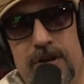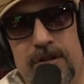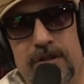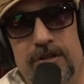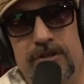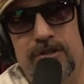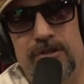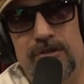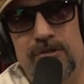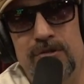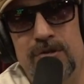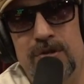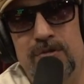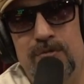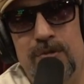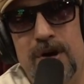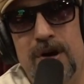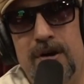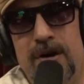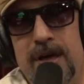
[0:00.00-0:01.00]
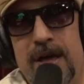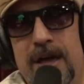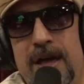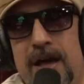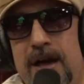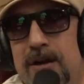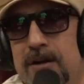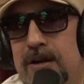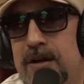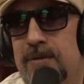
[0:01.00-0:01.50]
that's doing well, hey,
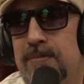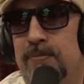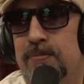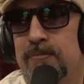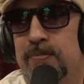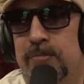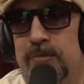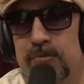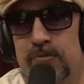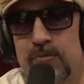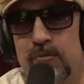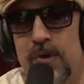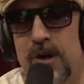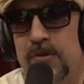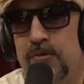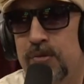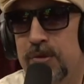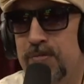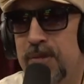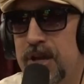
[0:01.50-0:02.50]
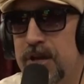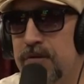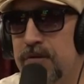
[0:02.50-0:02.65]
how come, why don't we make a